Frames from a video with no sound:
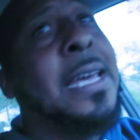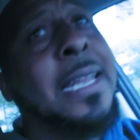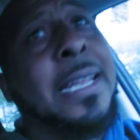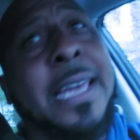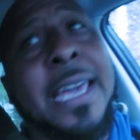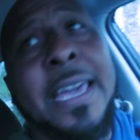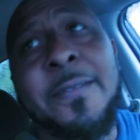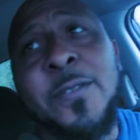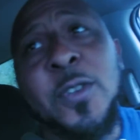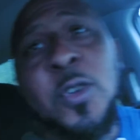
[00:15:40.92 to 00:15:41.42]

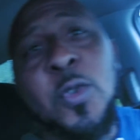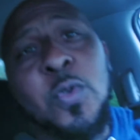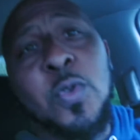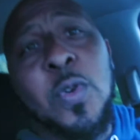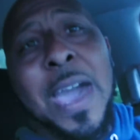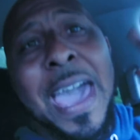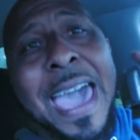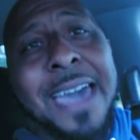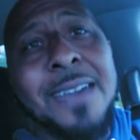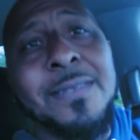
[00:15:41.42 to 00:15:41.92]
if you
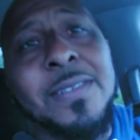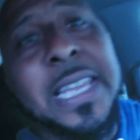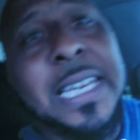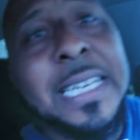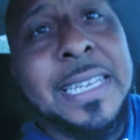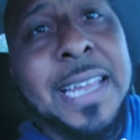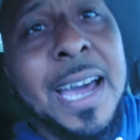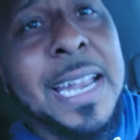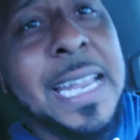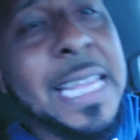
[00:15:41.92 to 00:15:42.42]
haven't
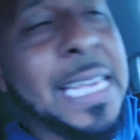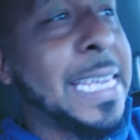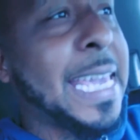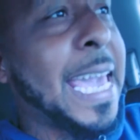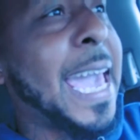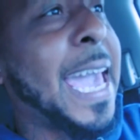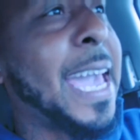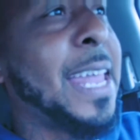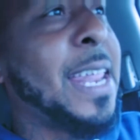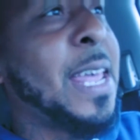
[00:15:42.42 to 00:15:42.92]
done it
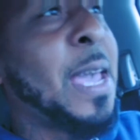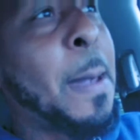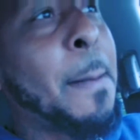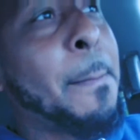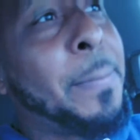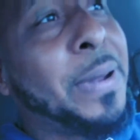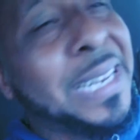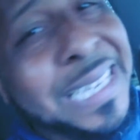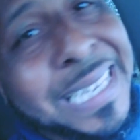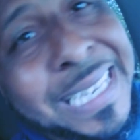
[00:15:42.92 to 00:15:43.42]
yet,
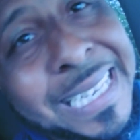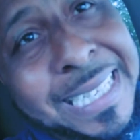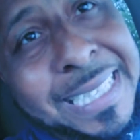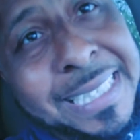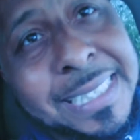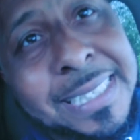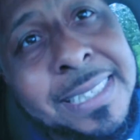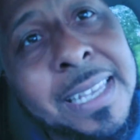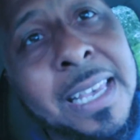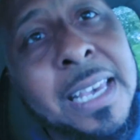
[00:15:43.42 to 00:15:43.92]
please
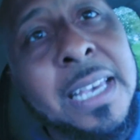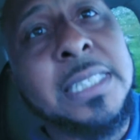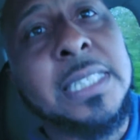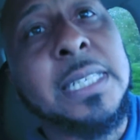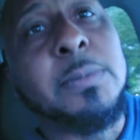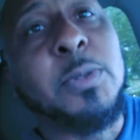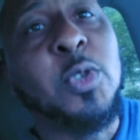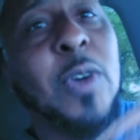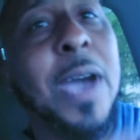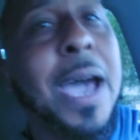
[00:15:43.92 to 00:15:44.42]

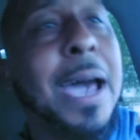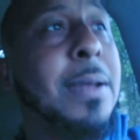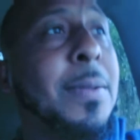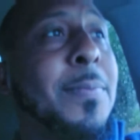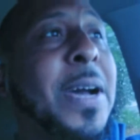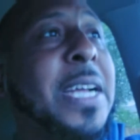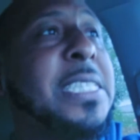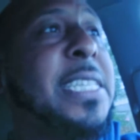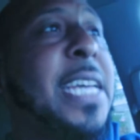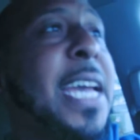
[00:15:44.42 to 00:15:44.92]
subscribe to
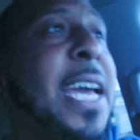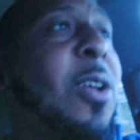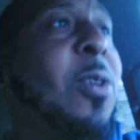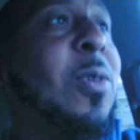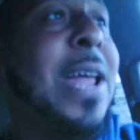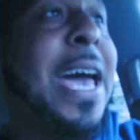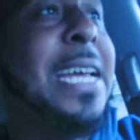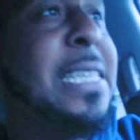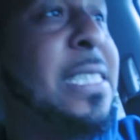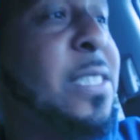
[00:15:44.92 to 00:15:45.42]
my channel,
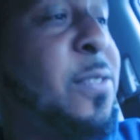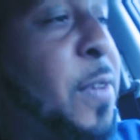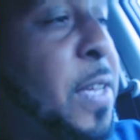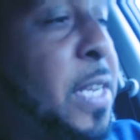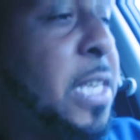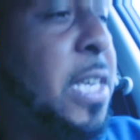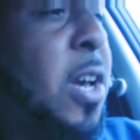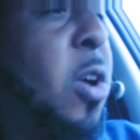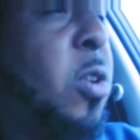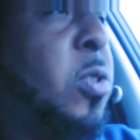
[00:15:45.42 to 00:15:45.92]
like this
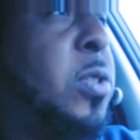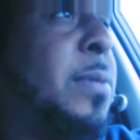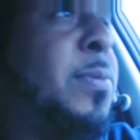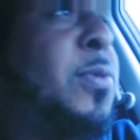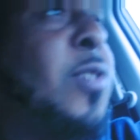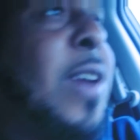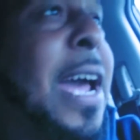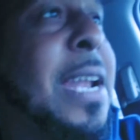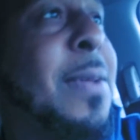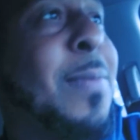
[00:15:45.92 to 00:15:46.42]
video,
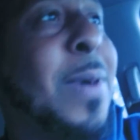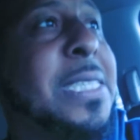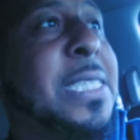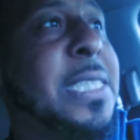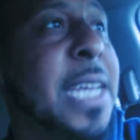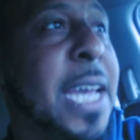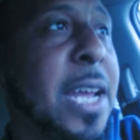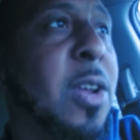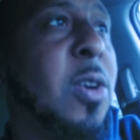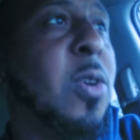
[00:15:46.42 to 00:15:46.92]
subscribe to my
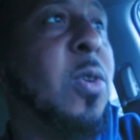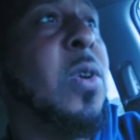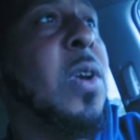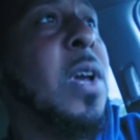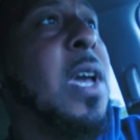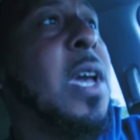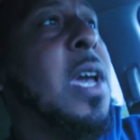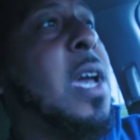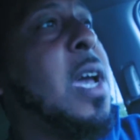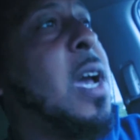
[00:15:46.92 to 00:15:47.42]
channel,
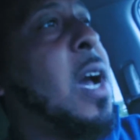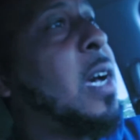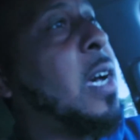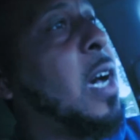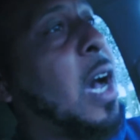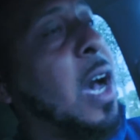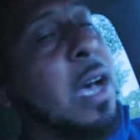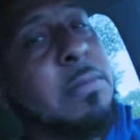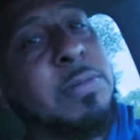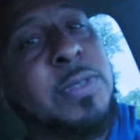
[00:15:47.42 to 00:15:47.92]

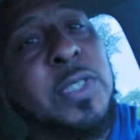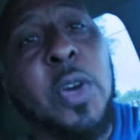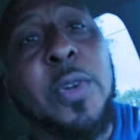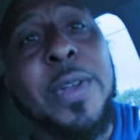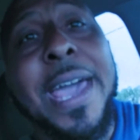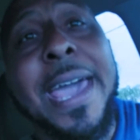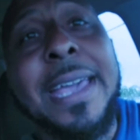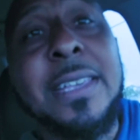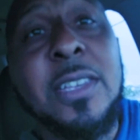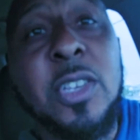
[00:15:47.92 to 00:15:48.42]
so
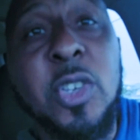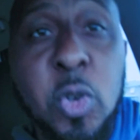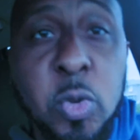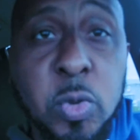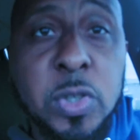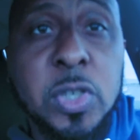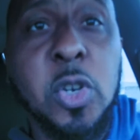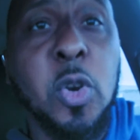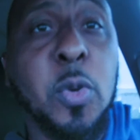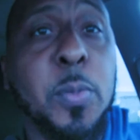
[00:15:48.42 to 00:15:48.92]
that
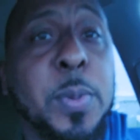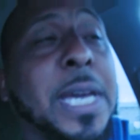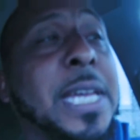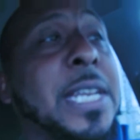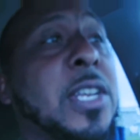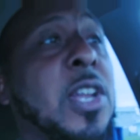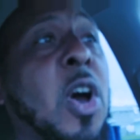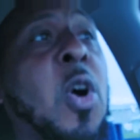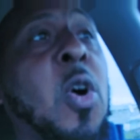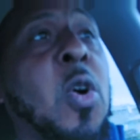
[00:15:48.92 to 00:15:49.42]
YouTube can
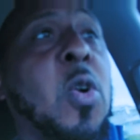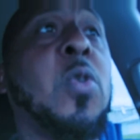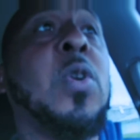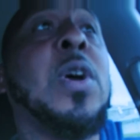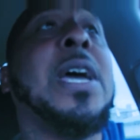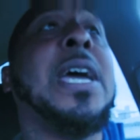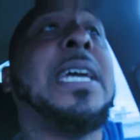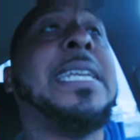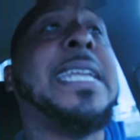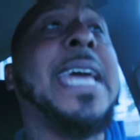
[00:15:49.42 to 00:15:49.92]
know
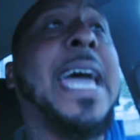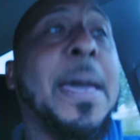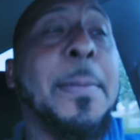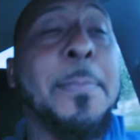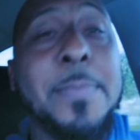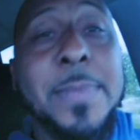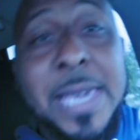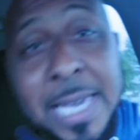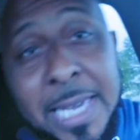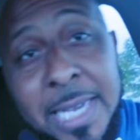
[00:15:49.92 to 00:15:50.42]

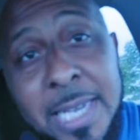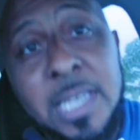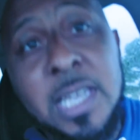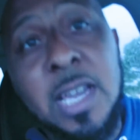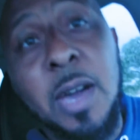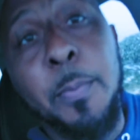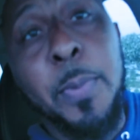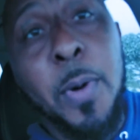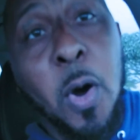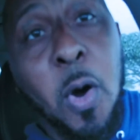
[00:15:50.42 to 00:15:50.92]
that me,
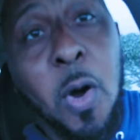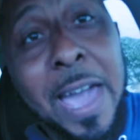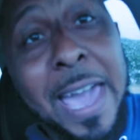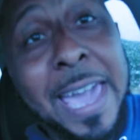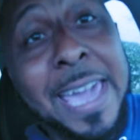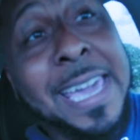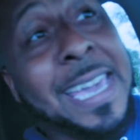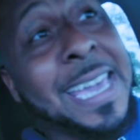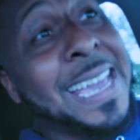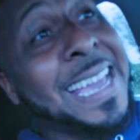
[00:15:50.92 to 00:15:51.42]
your boy,
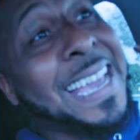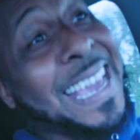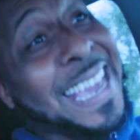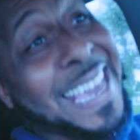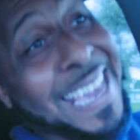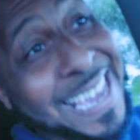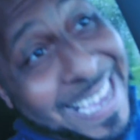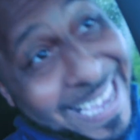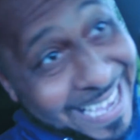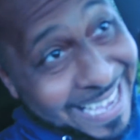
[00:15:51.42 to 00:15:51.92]

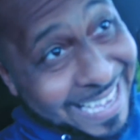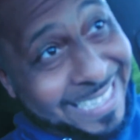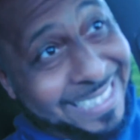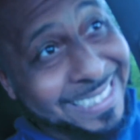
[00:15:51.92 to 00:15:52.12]
is